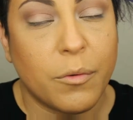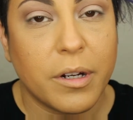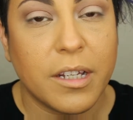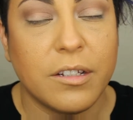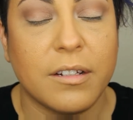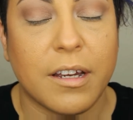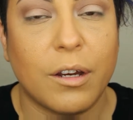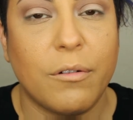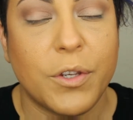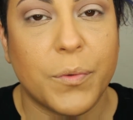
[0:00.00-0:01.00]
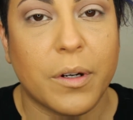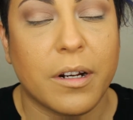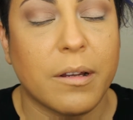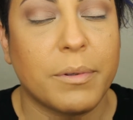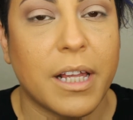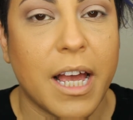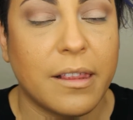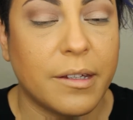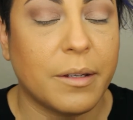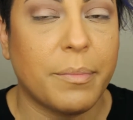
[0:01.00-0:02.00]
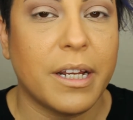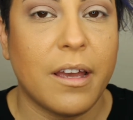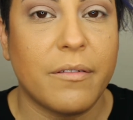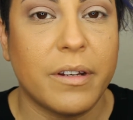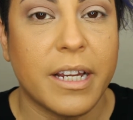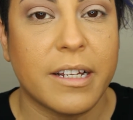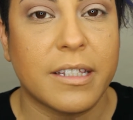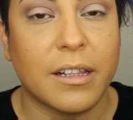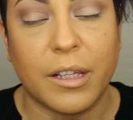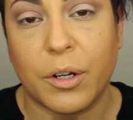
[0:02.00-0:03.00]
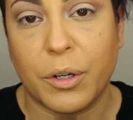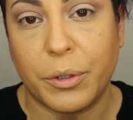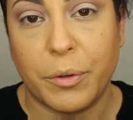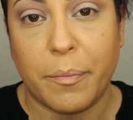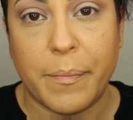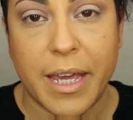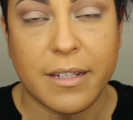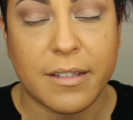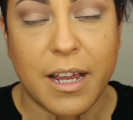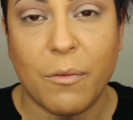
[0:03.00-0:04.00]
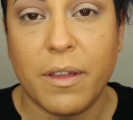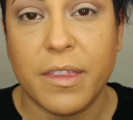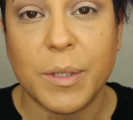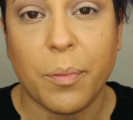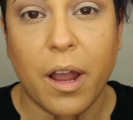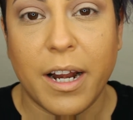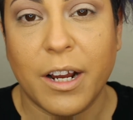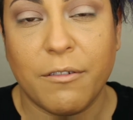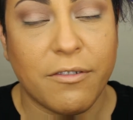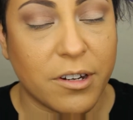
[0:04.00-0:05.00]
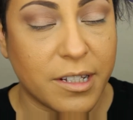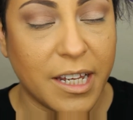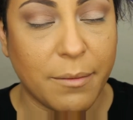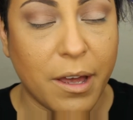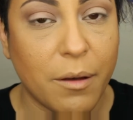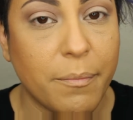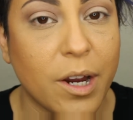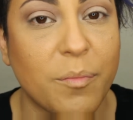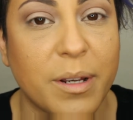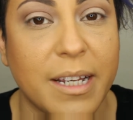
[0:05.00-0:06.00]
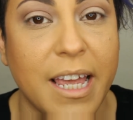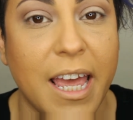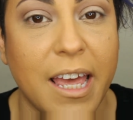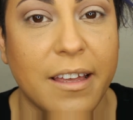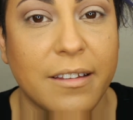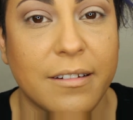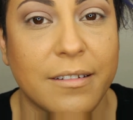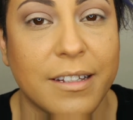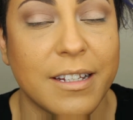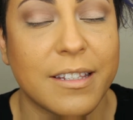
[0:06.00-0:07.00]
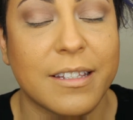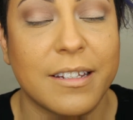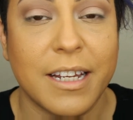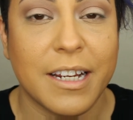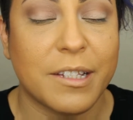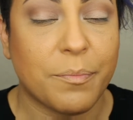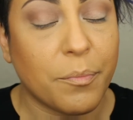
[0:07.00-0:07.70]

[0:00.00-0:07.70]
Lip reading: we're gonna do now is we're gonna apply a little bit of NYX Glitter Glue Base. Now, when this product first came out by Urban Decay, this NYX